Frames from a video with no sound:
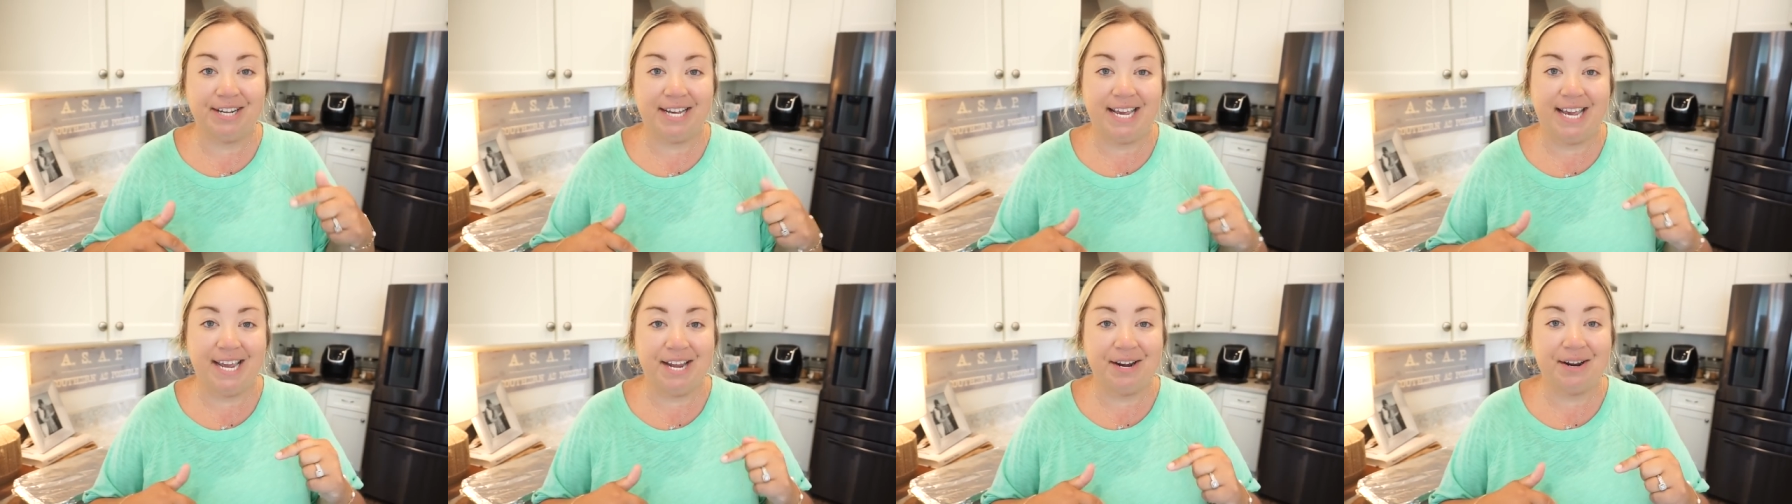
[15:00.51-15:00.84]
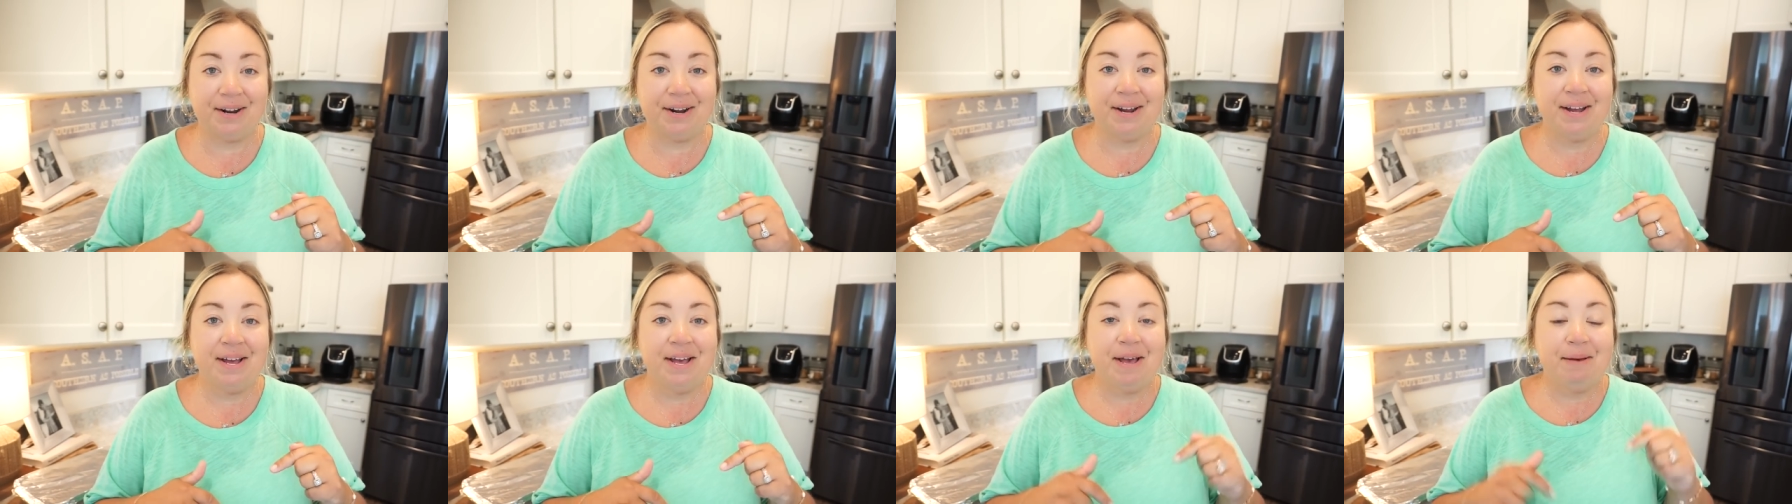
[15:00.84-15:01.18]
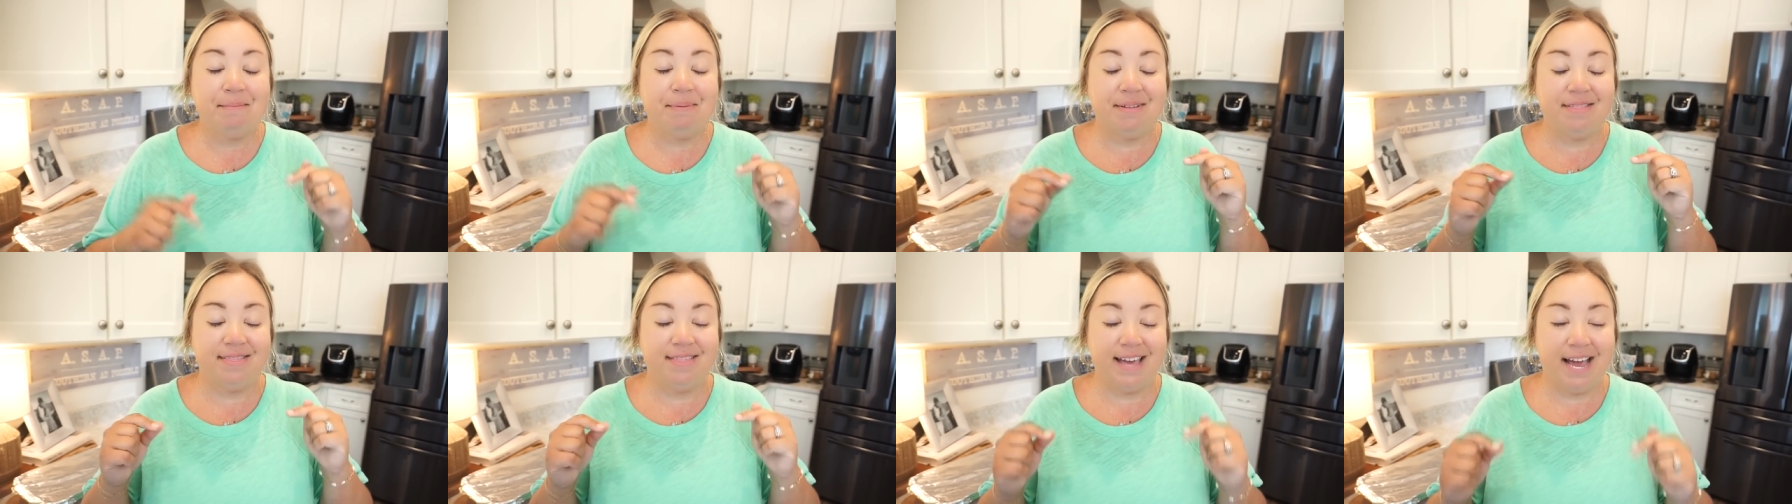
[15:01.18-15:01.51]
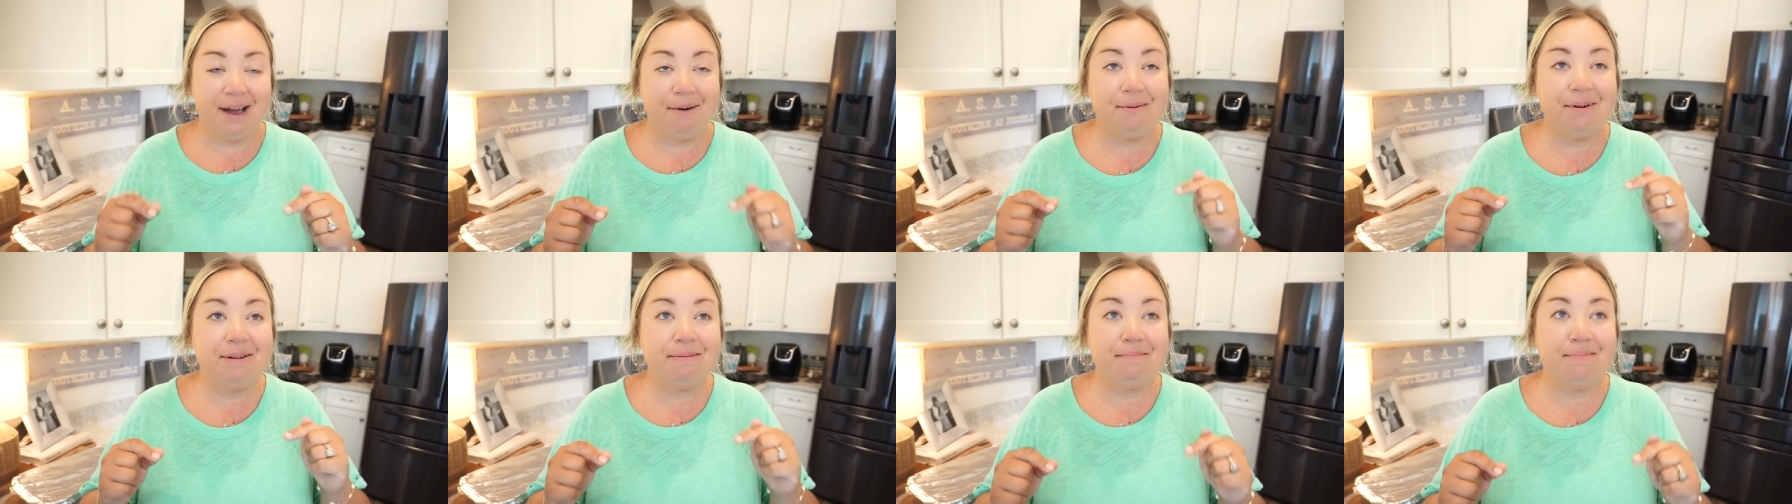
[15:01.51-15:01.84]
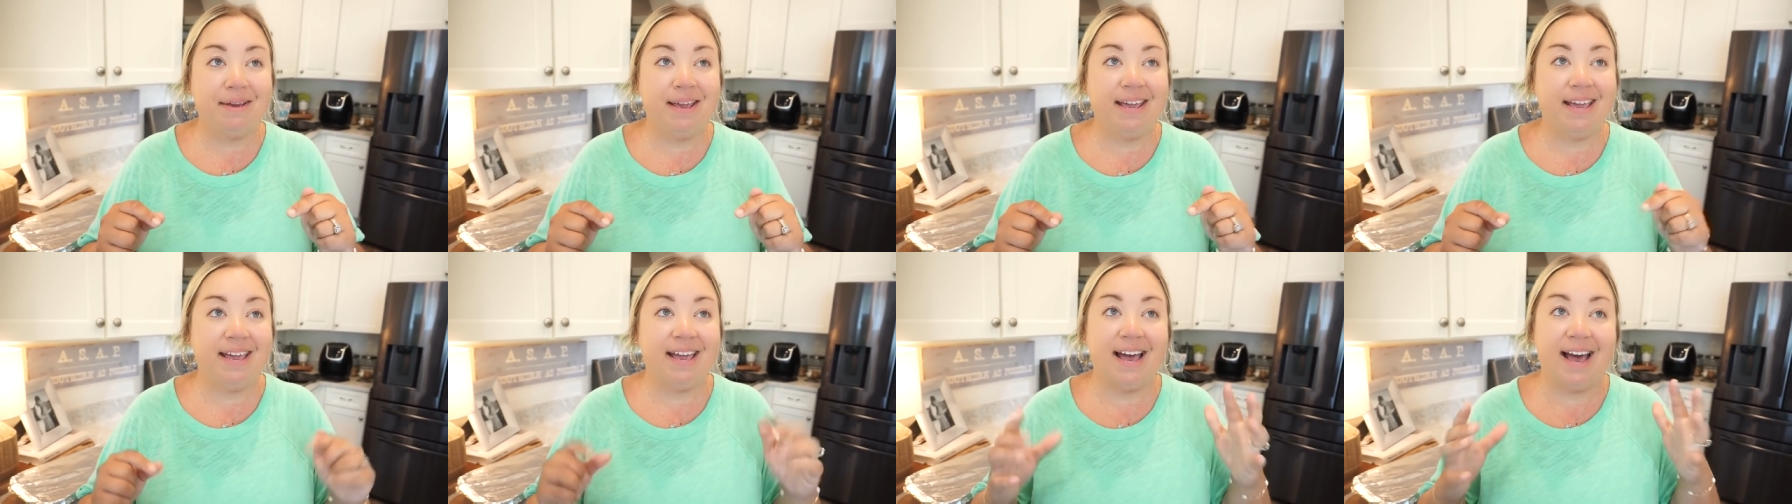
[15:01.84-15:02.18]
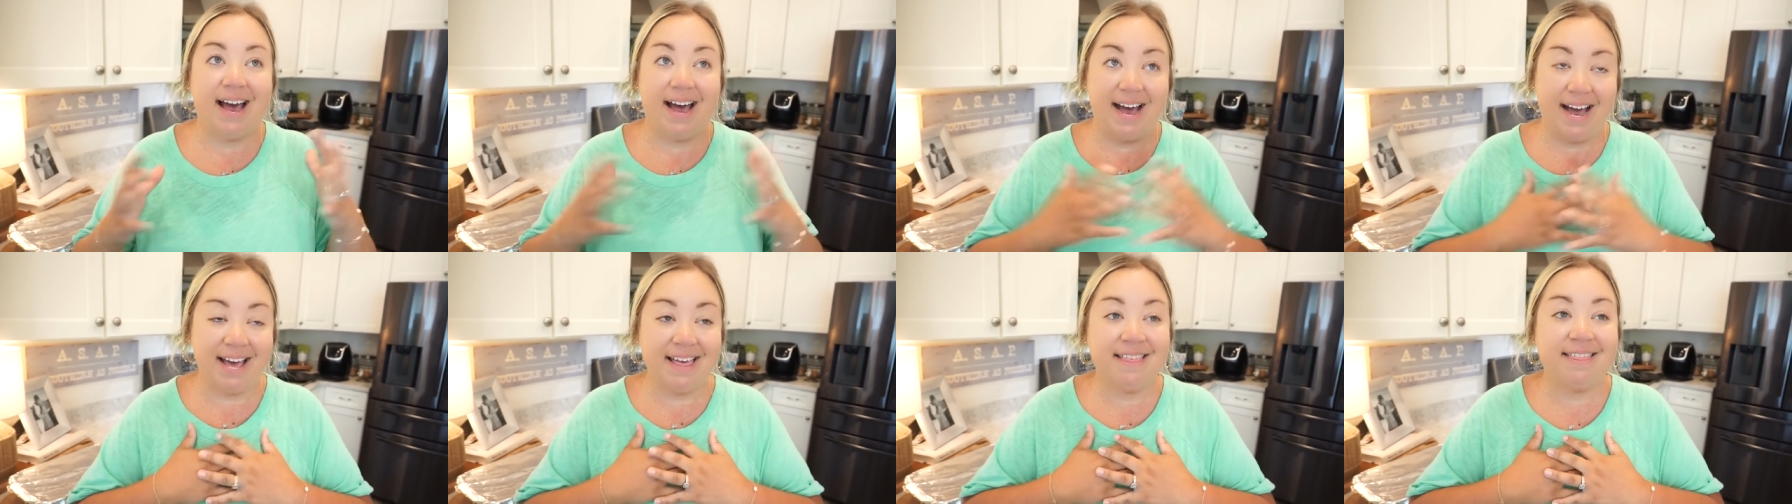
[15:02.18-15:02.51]
it here, but that would be,
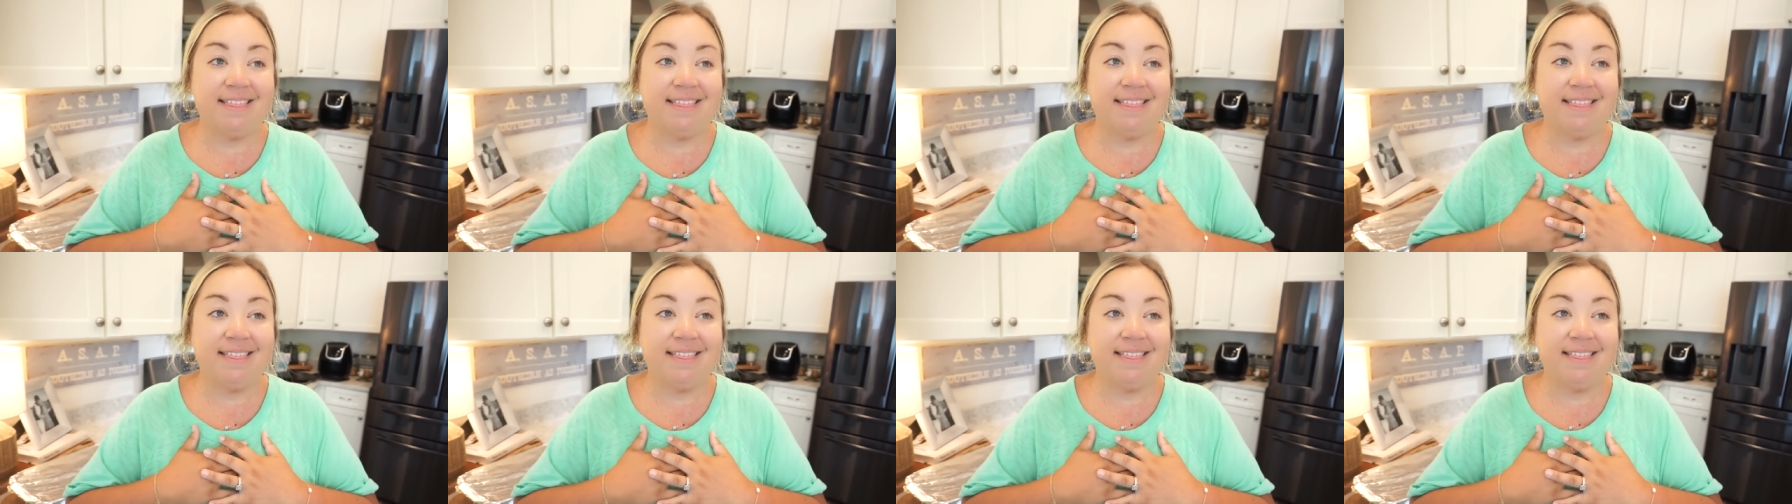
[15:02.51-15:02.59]
I